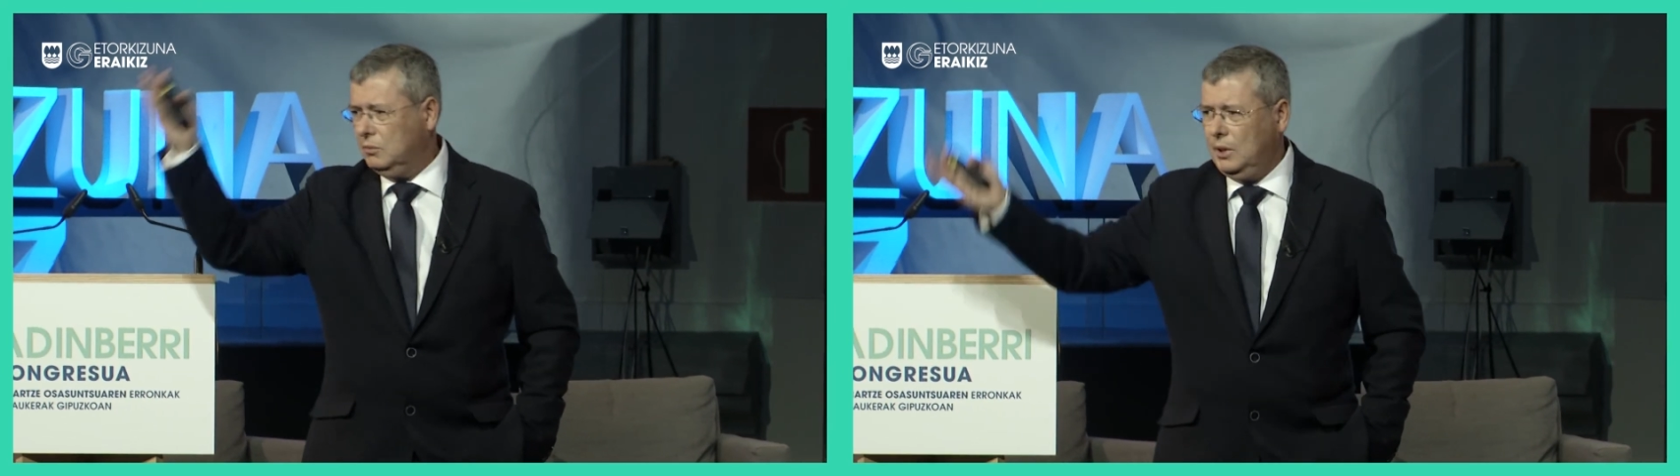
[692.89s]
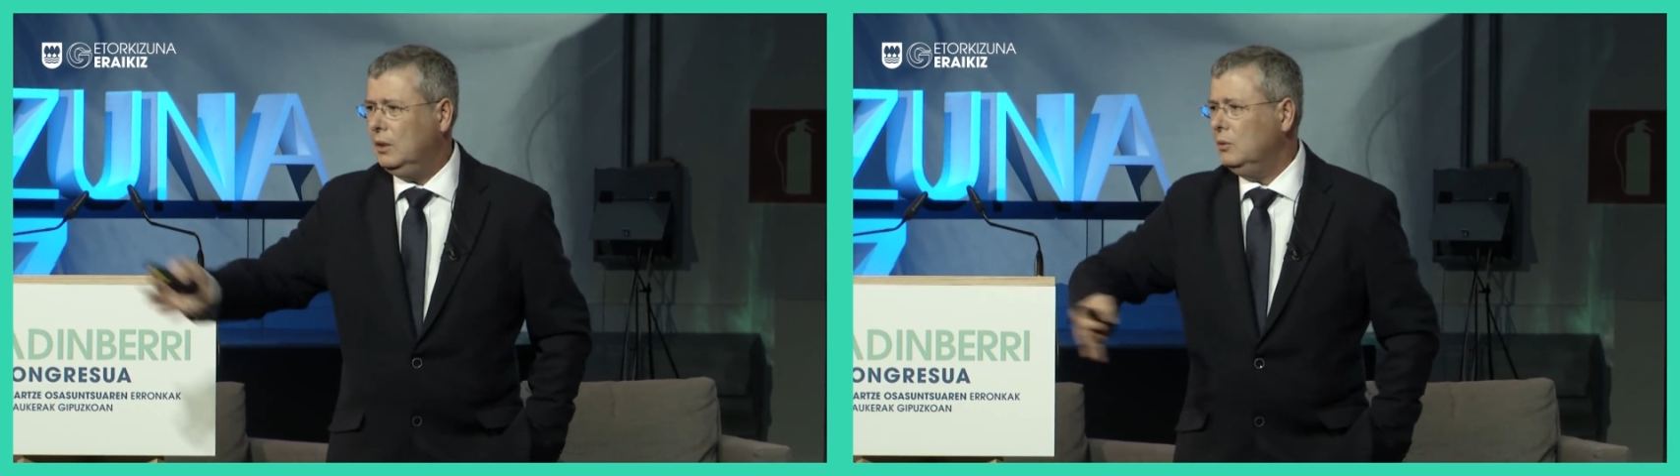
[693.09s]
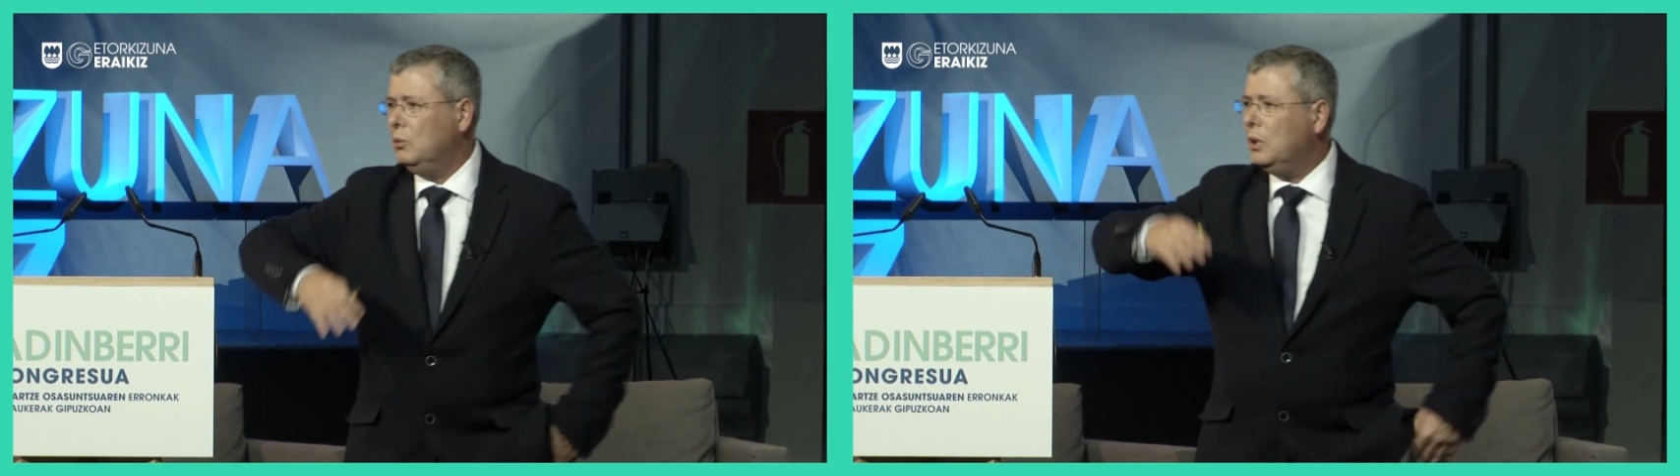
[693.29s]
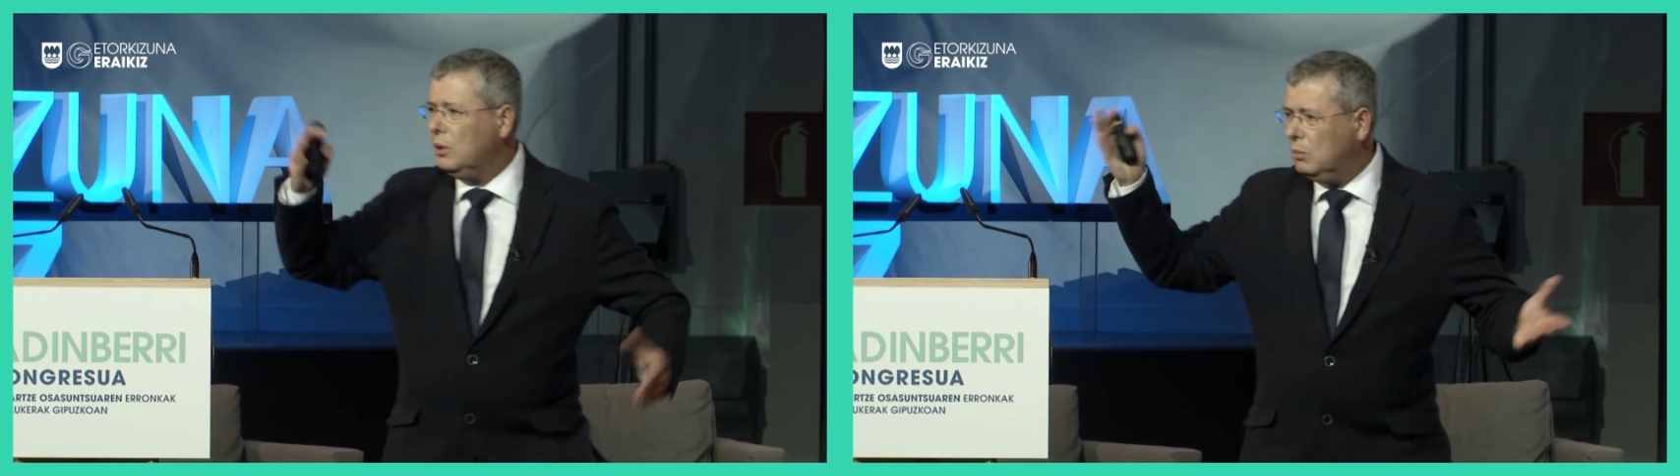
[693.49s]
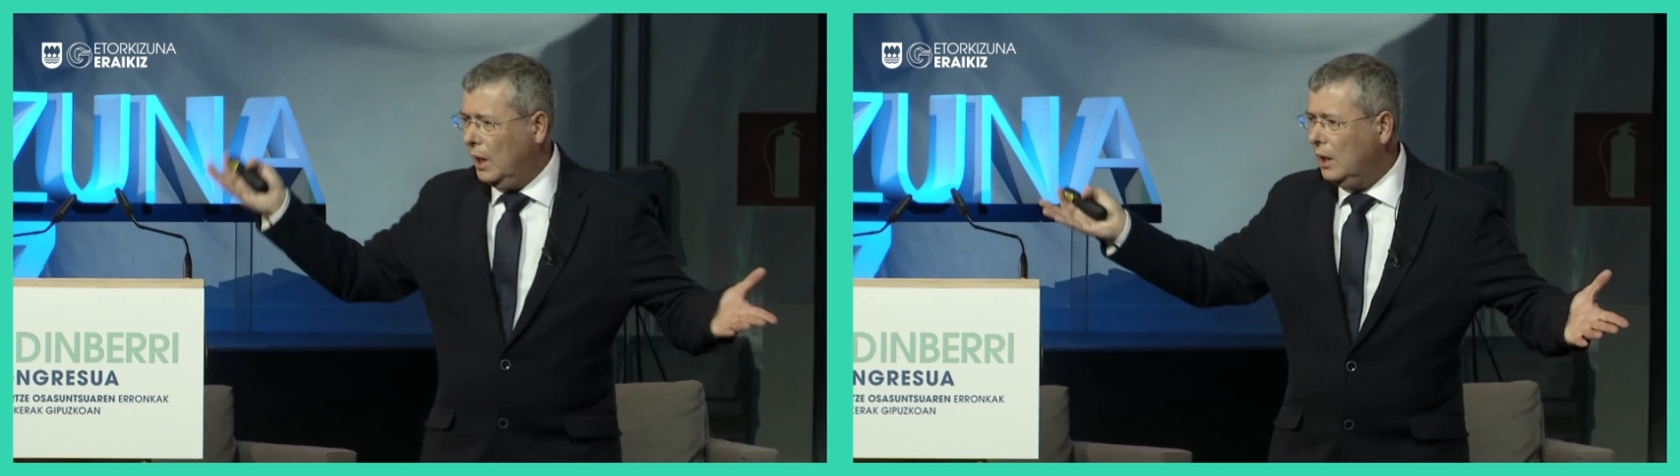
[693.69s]
well,
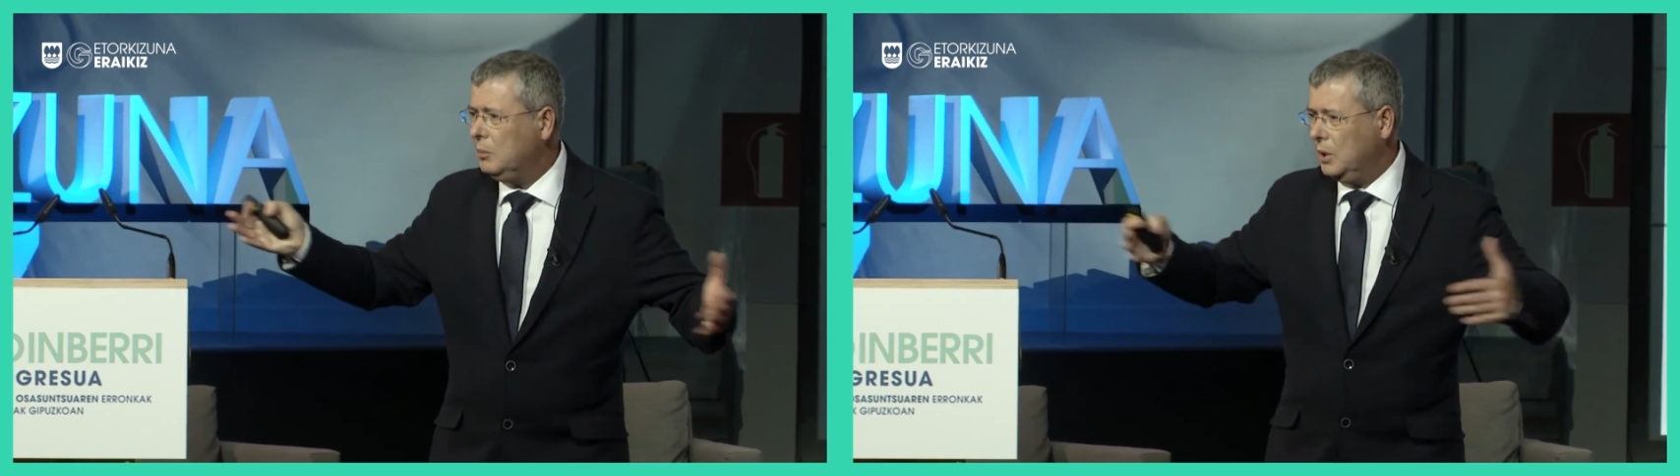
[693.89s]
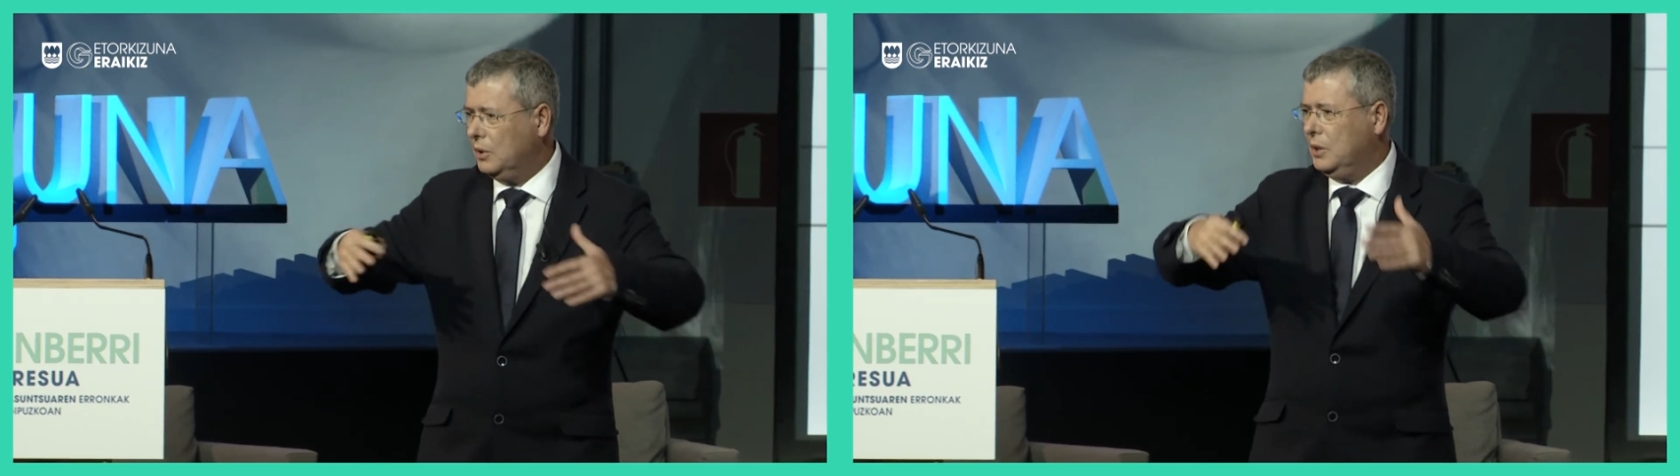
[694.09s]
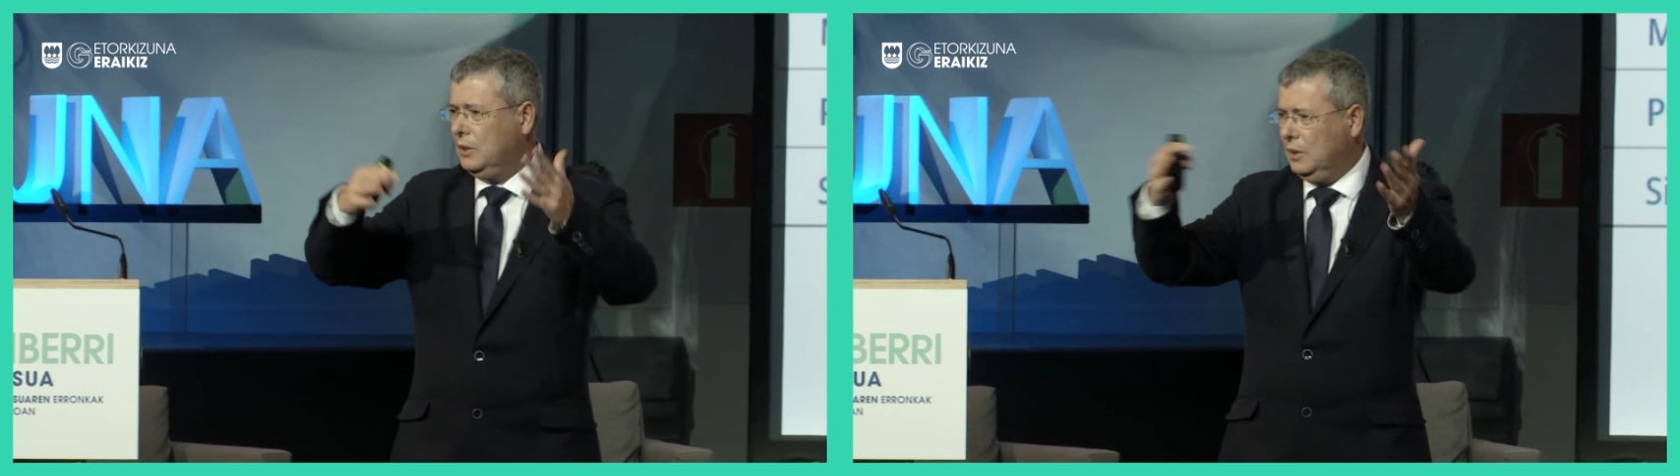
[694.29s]
worldwide, because it's